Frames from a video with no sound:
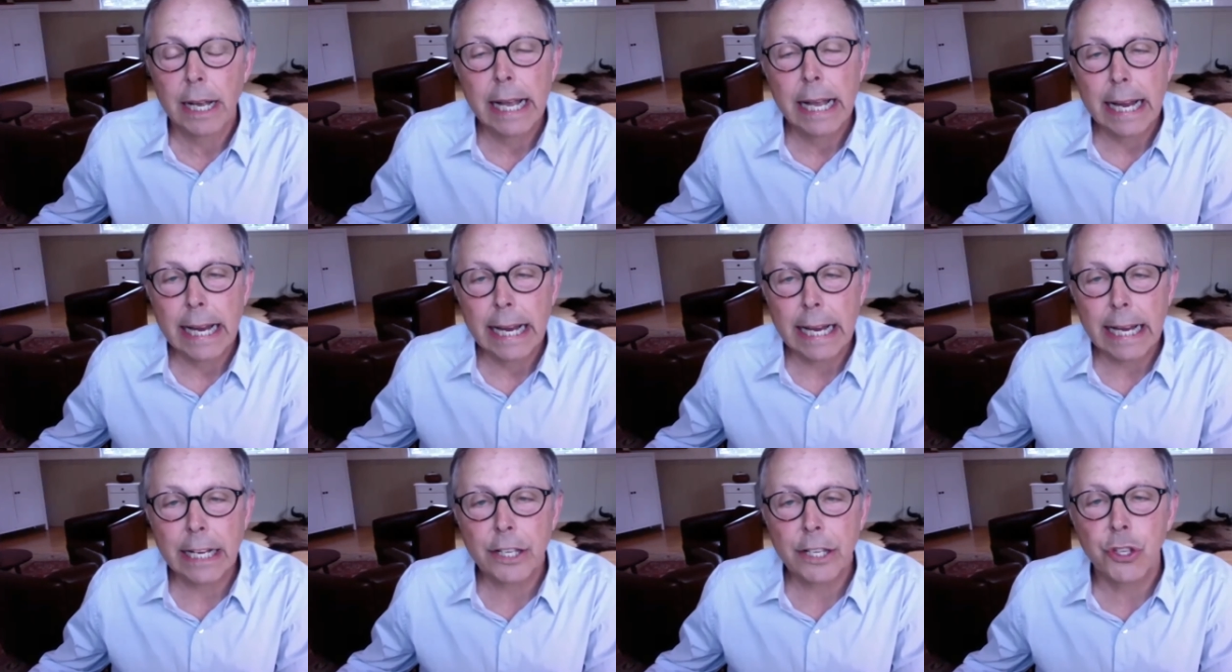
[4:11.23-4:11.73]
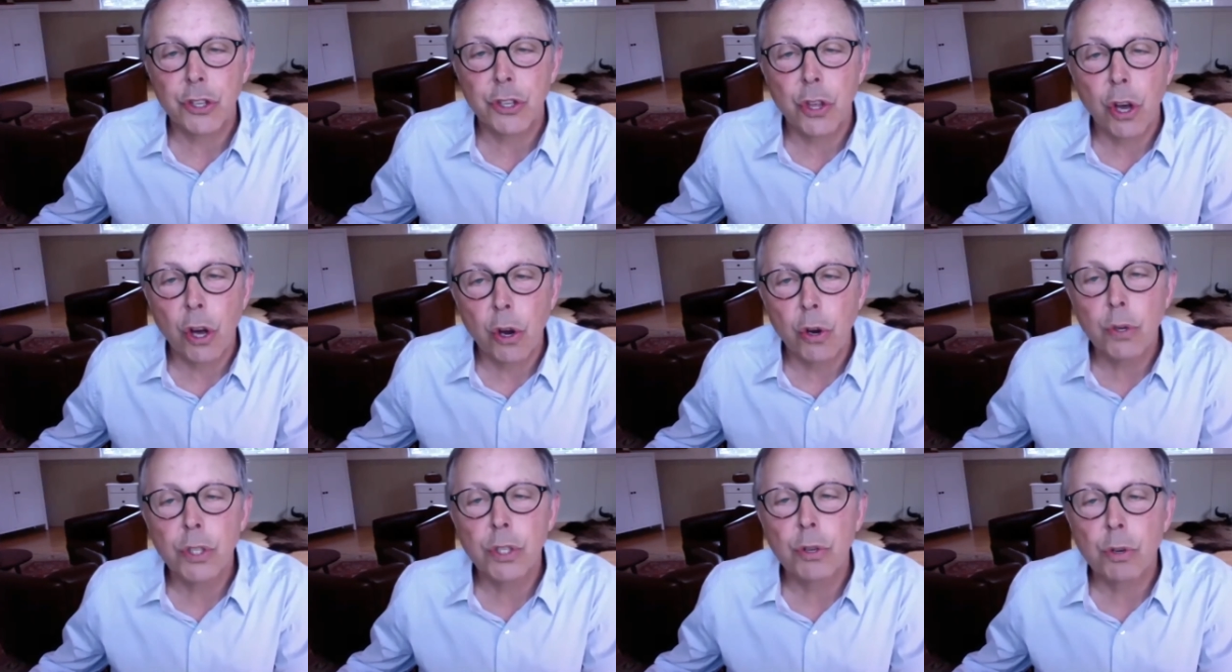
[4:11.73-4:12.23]
It's
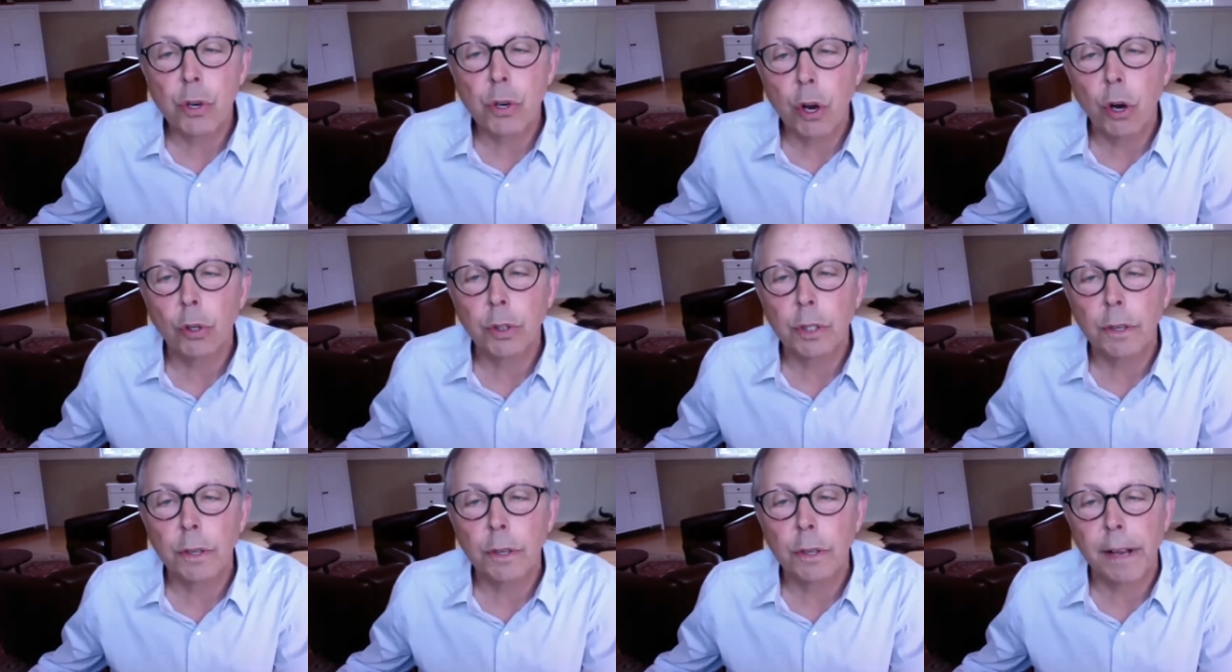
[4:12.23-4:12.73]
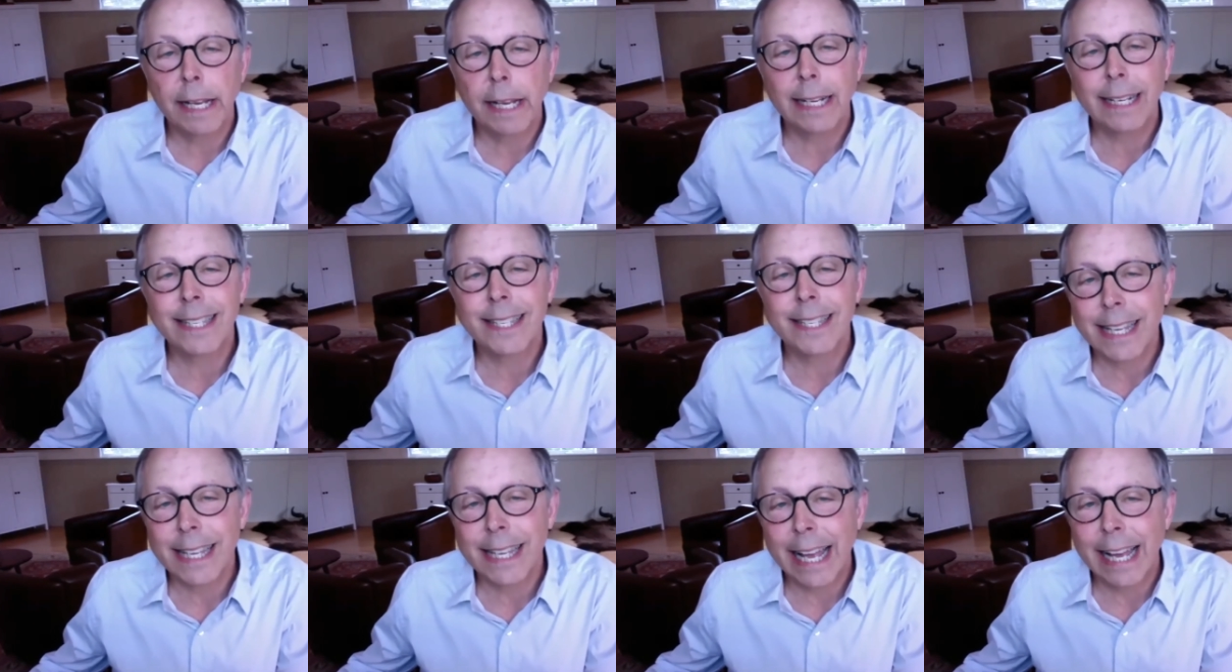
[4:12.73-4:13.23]
those who cultivate
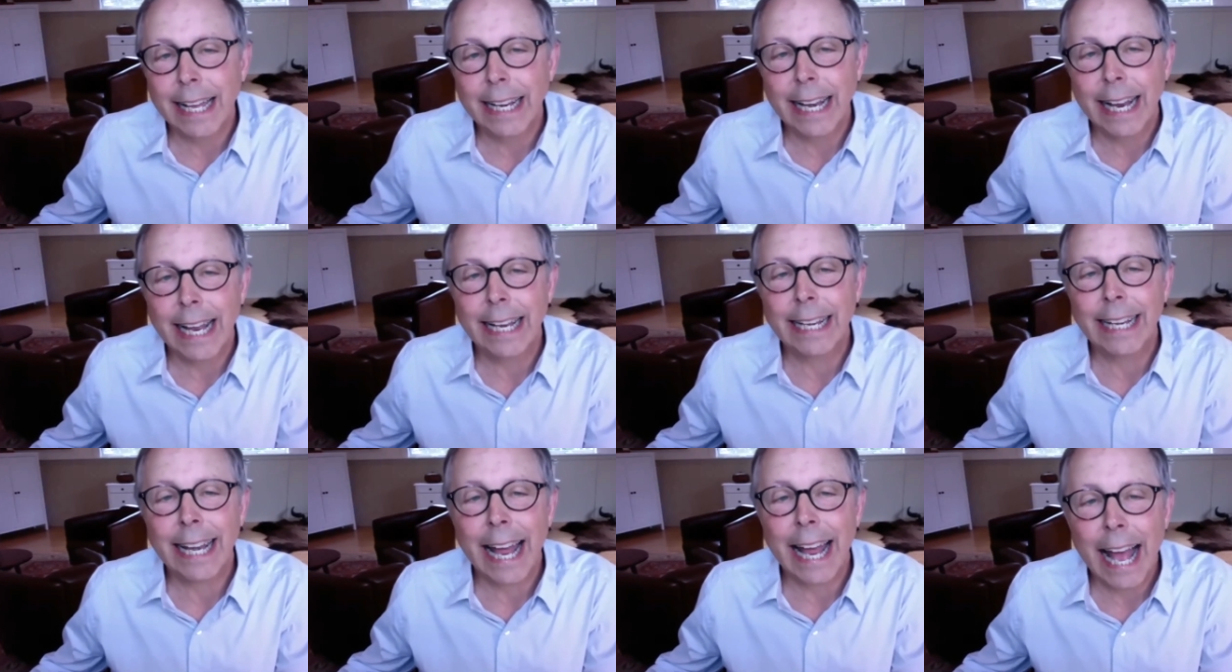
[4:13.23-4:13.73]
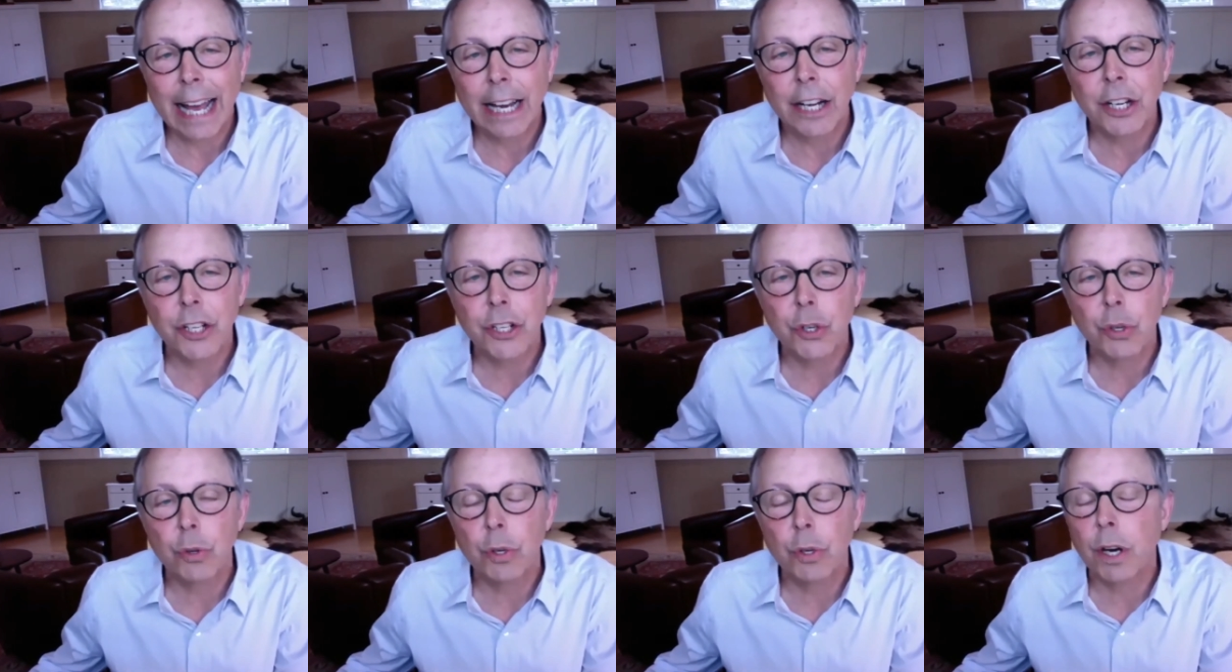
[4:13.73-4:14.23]
instead an
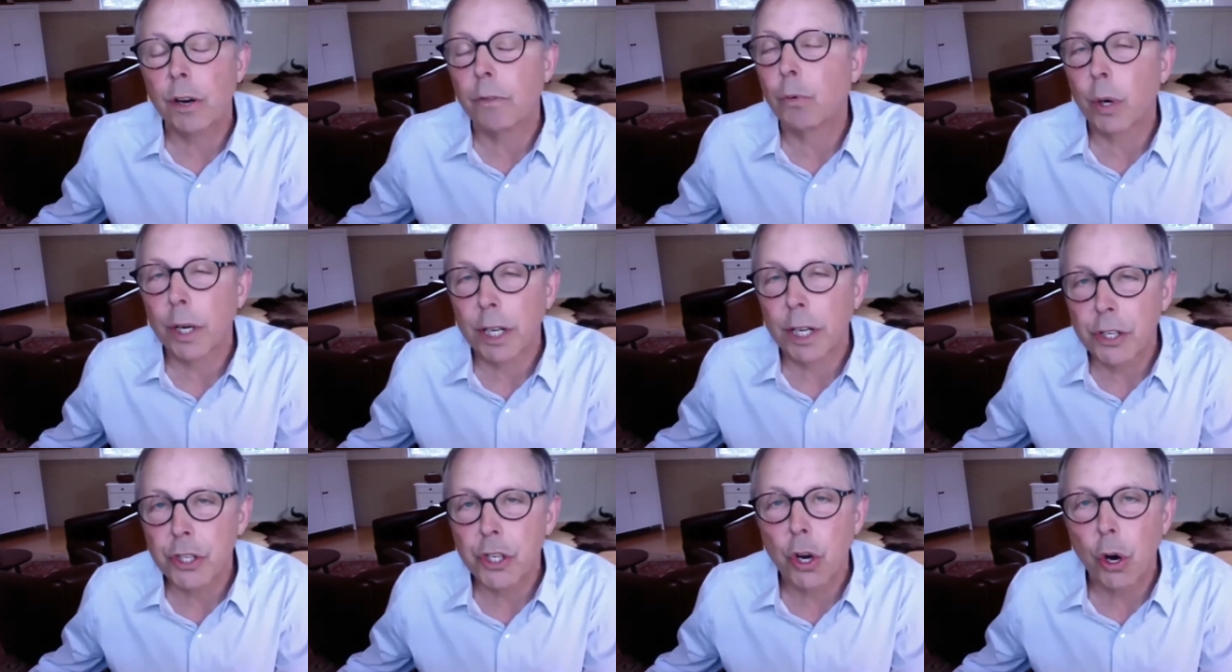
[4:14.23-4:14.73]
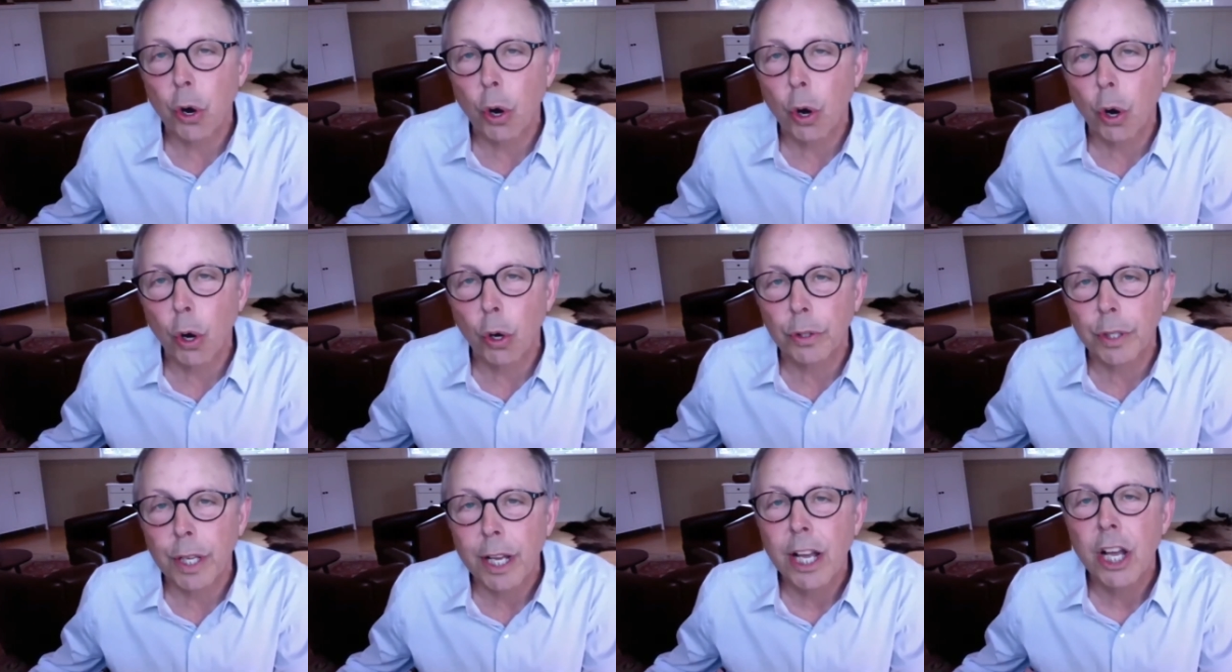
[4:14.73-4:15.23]
attitude of what is called
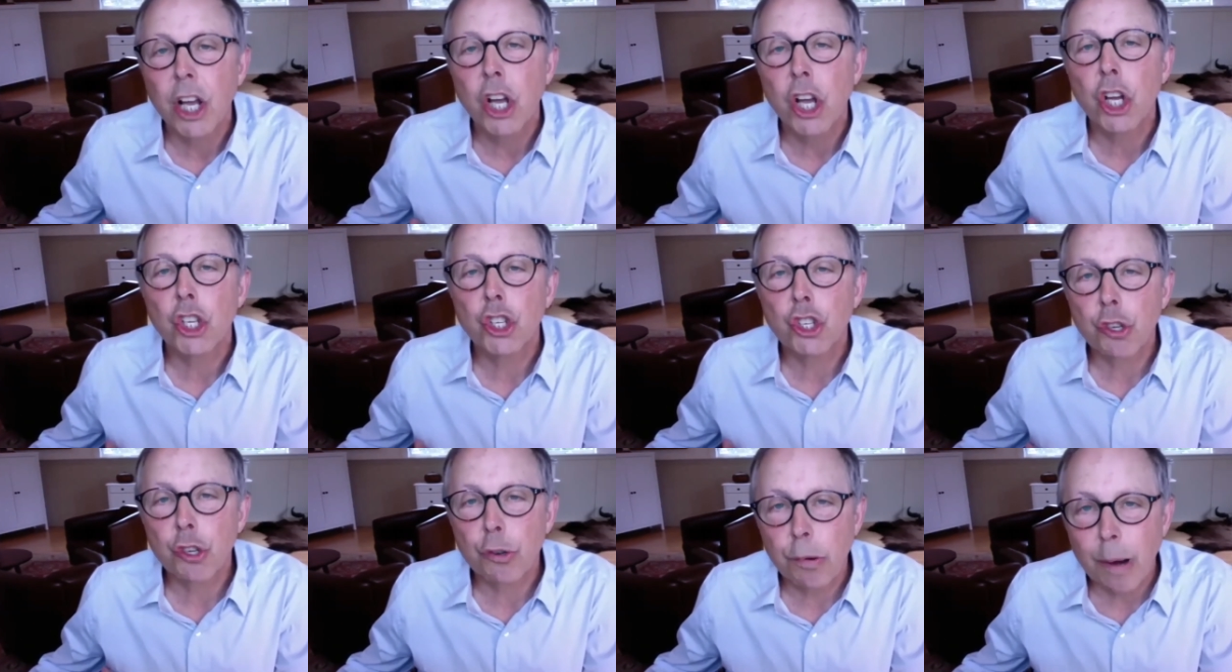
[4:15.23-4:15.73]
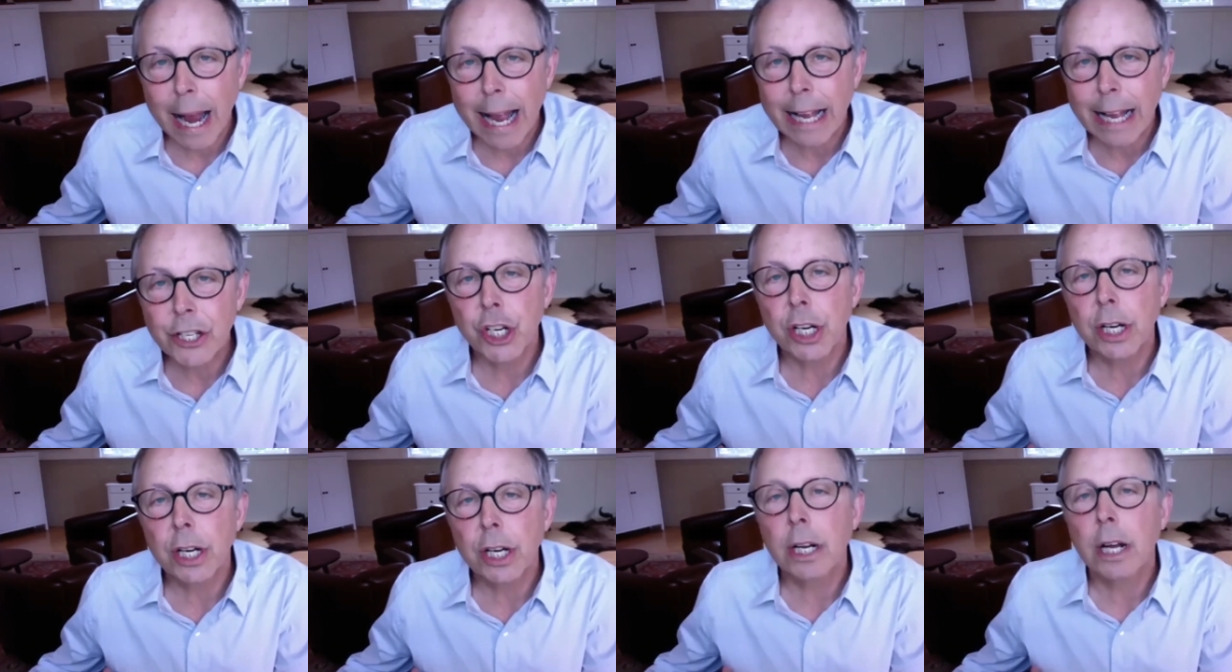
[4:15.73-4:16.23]

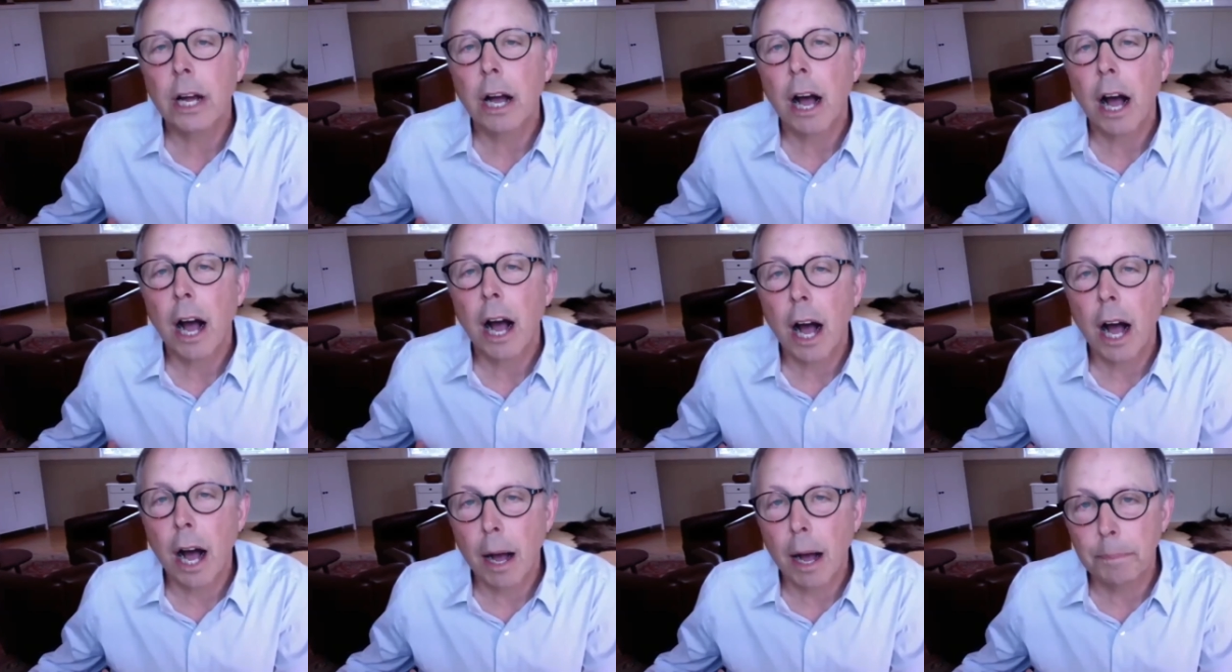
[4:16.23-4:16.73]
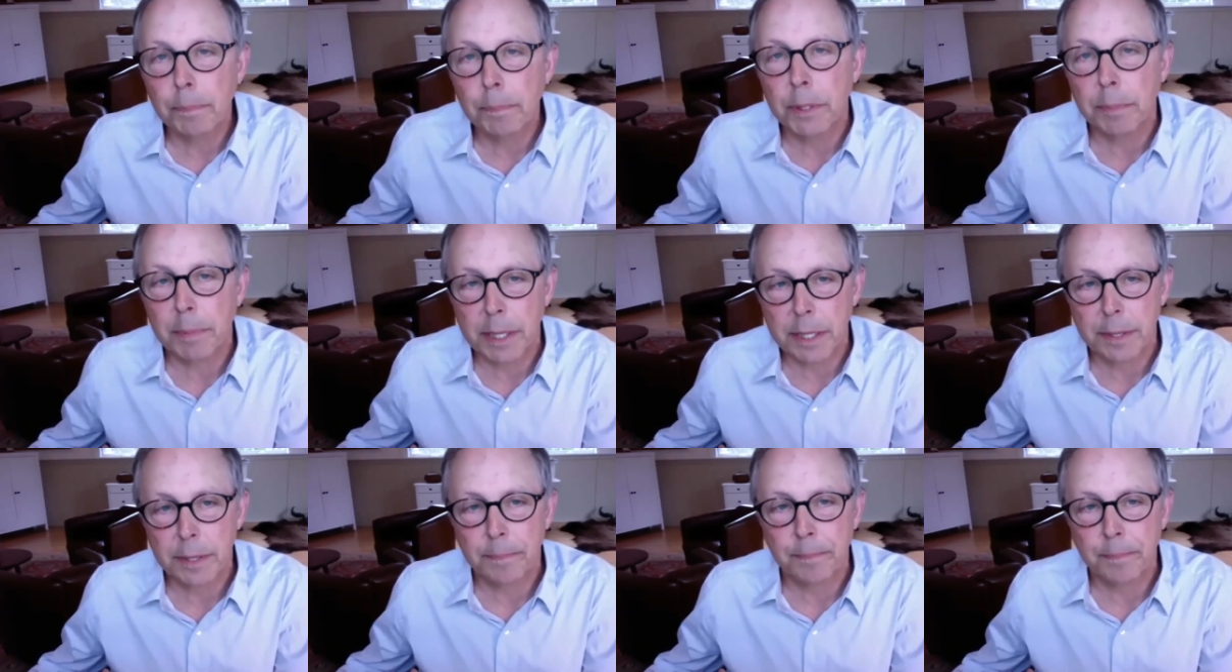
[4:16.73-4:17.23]
tragic optimism.